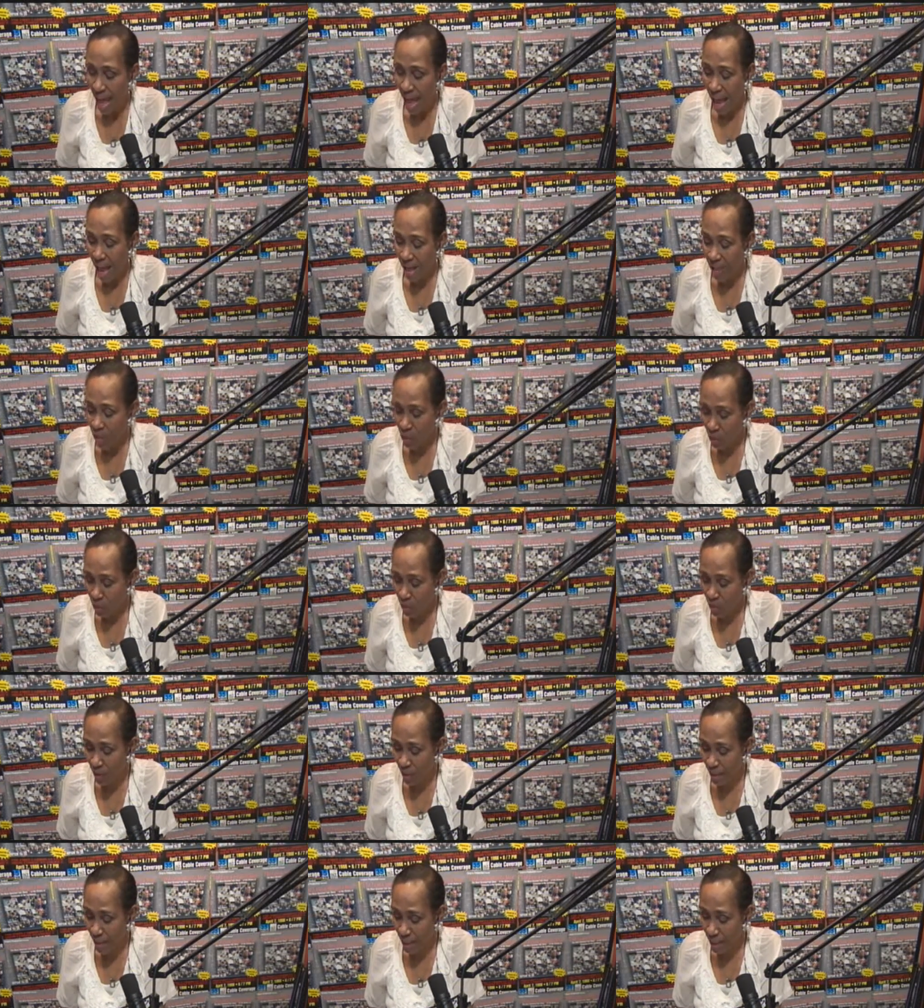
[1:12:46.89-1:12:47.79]
And
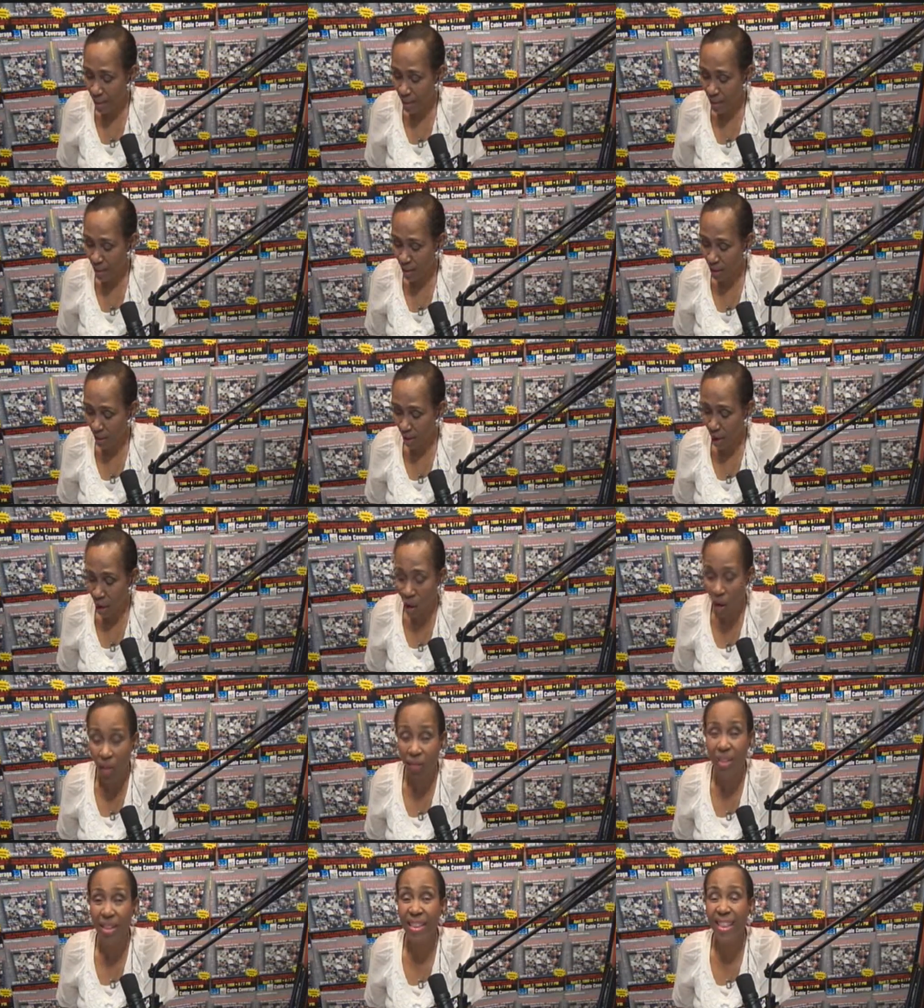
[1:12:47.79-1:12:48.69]
don't forget
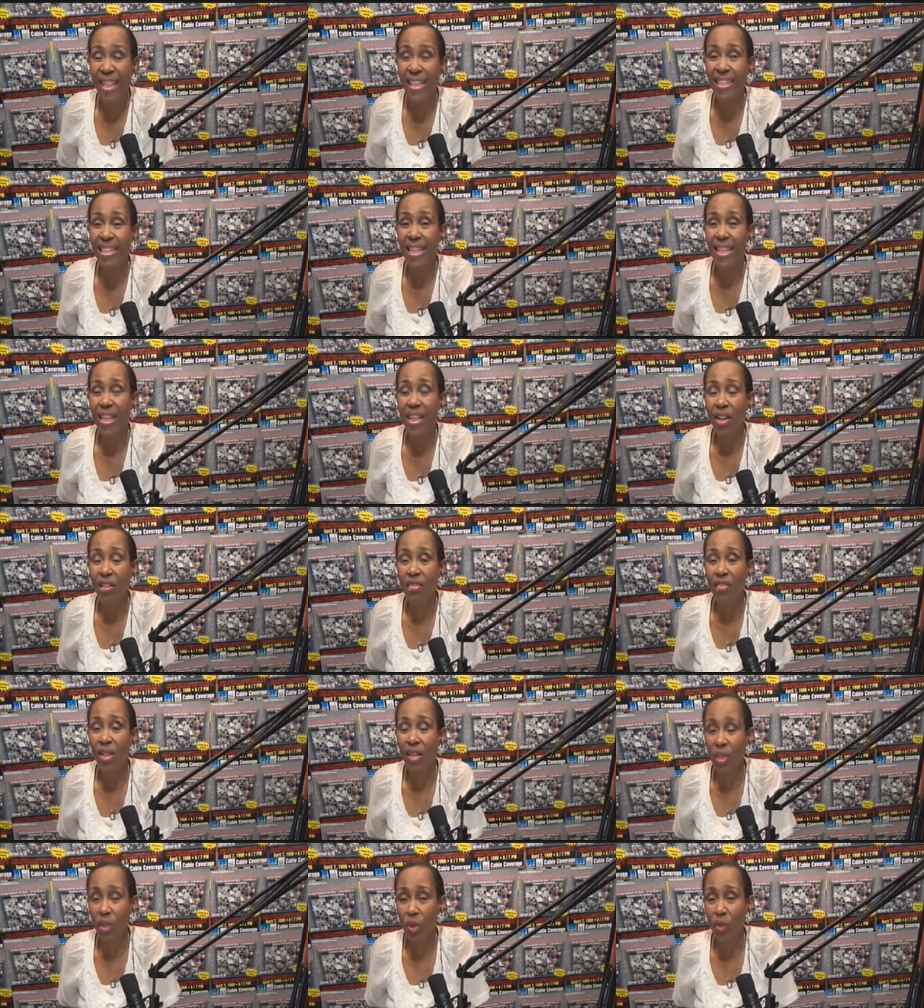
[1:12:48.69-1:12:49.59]
all the things that
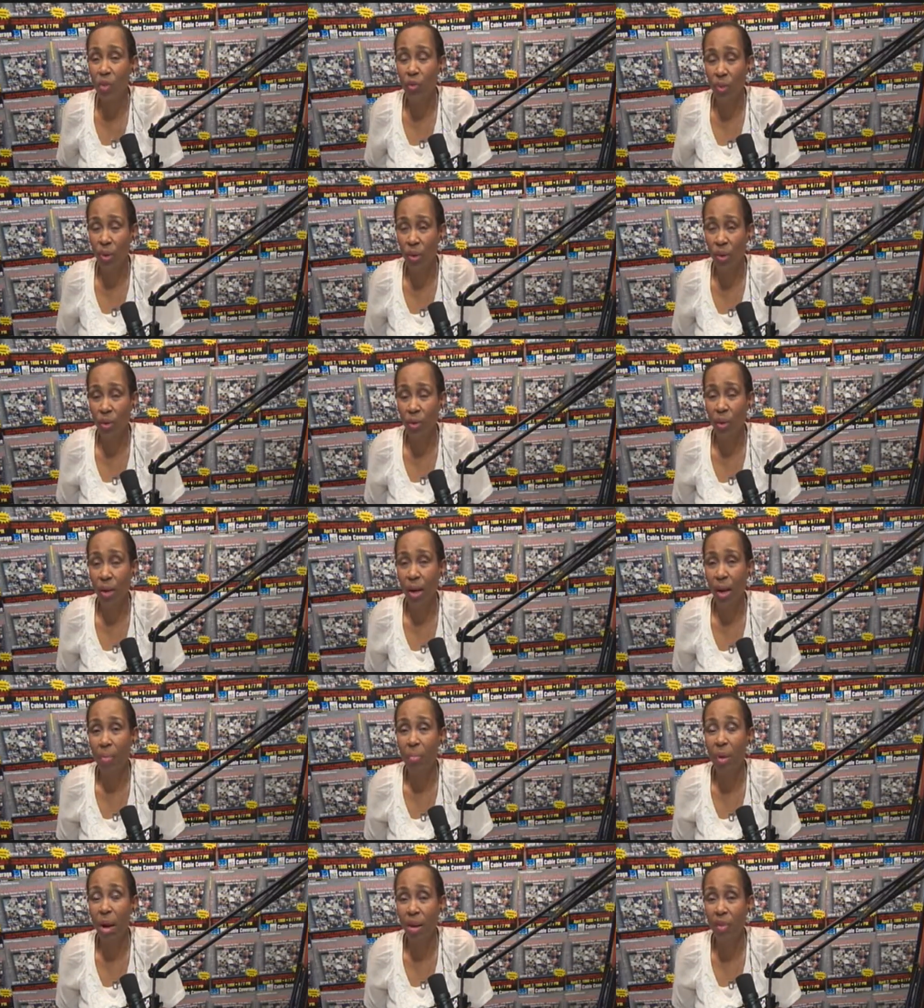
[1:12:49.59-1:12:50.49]
love can do for you.
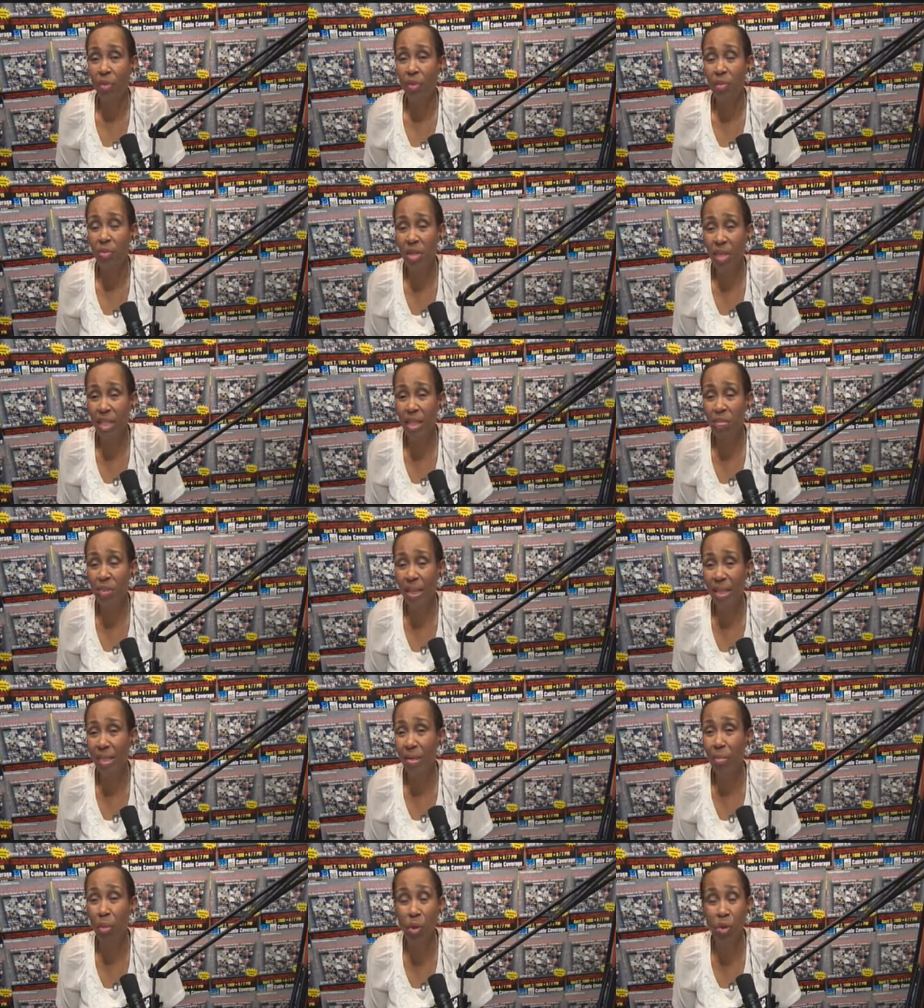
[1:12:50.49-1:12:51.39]
Apart from just
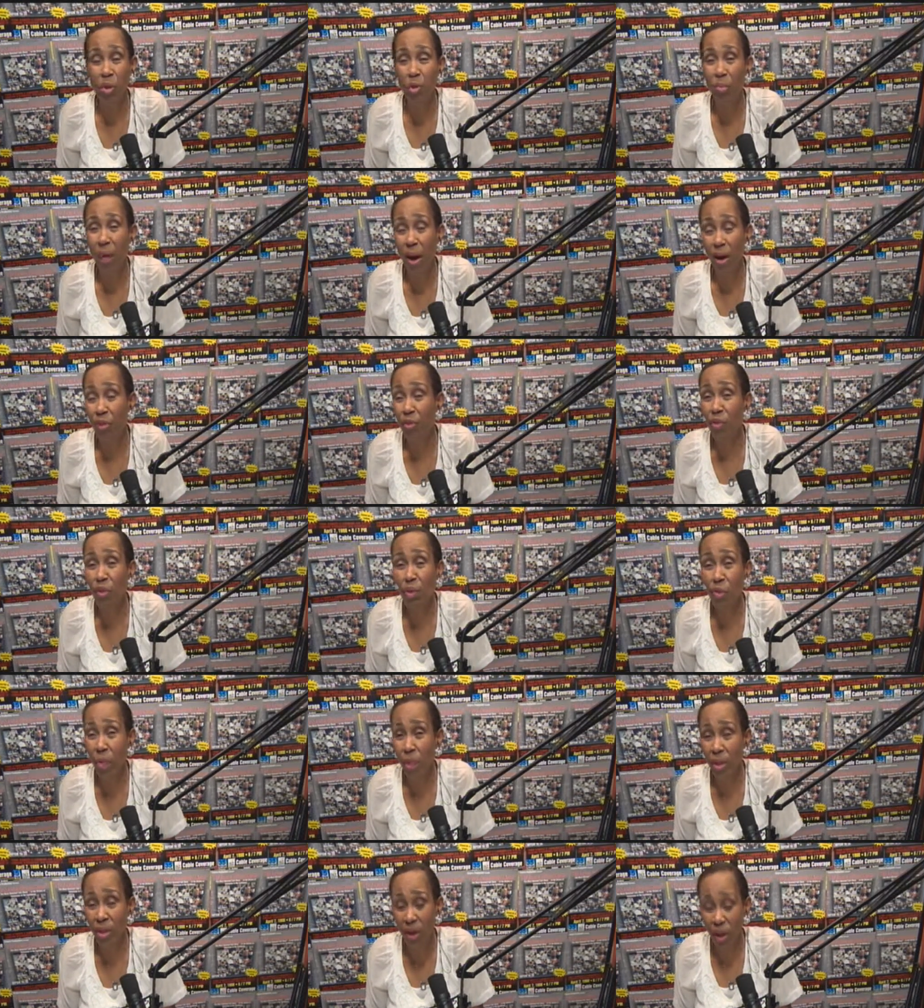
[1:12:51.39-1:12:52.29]
being the most powerful
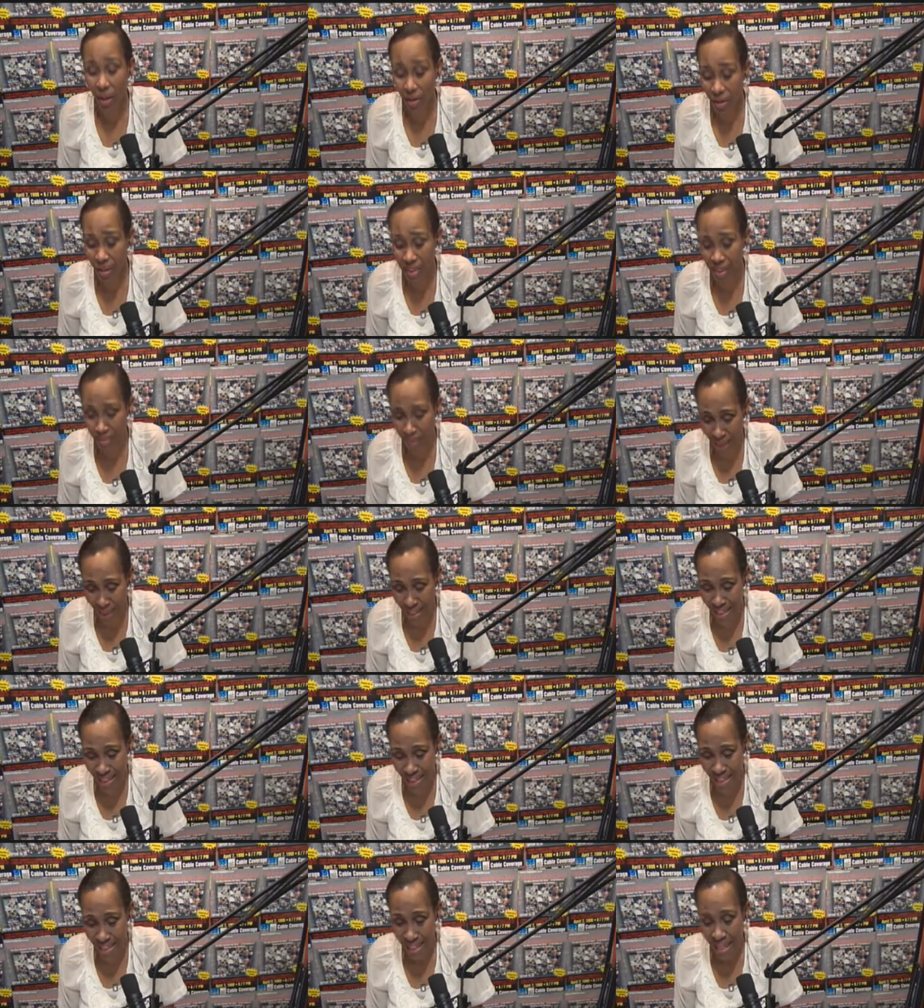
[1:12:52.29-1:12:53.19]
word on this
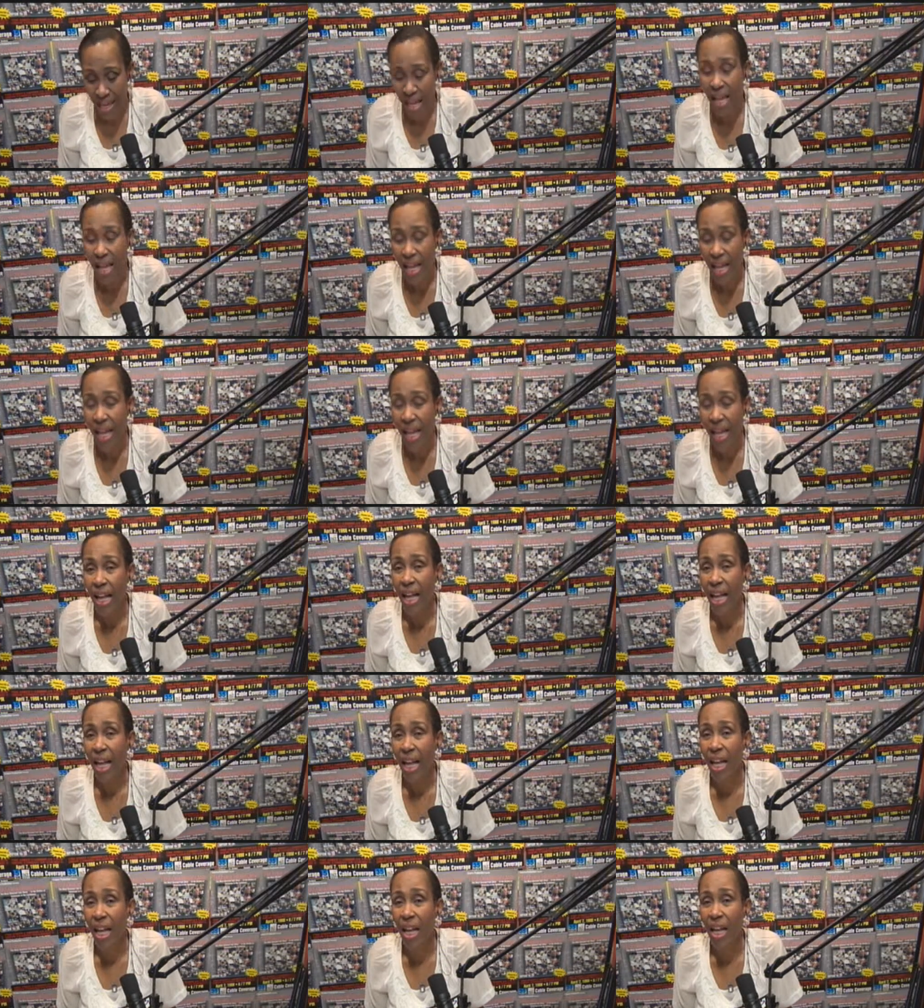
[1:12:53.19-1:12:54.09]
planet,
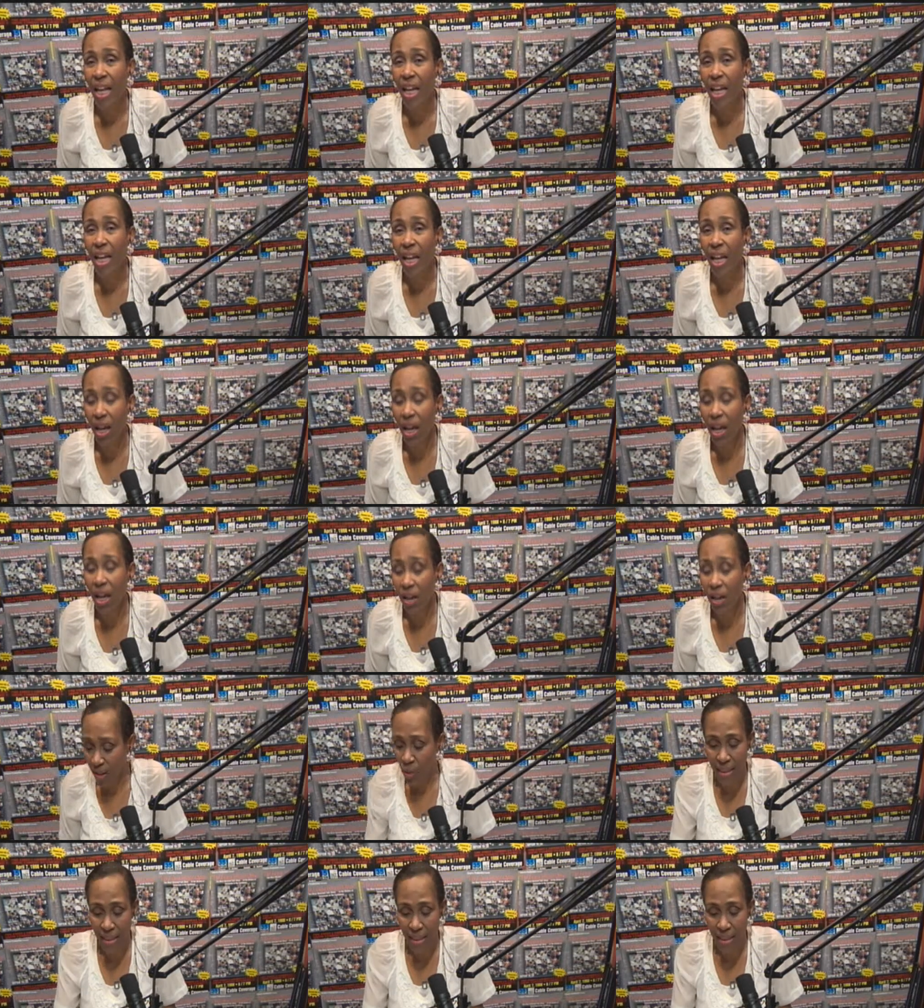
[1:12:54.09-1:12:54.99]
love gives you
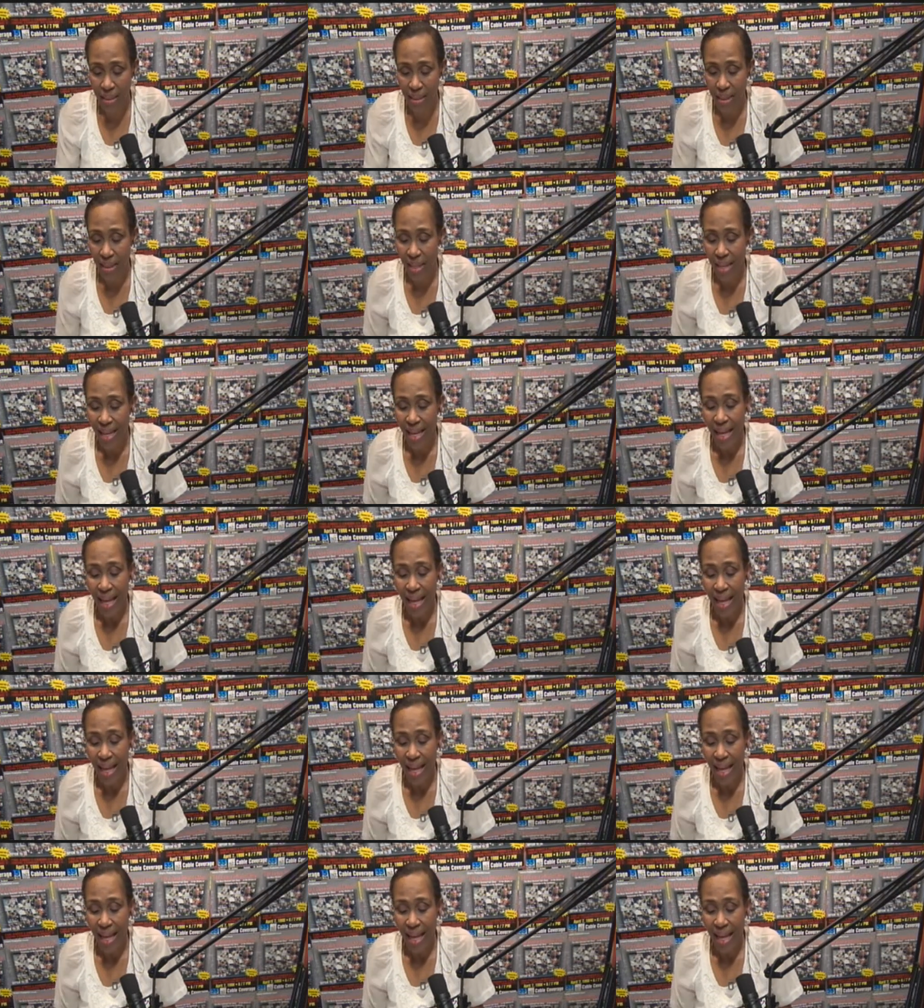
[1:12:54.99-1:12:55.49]
happiness.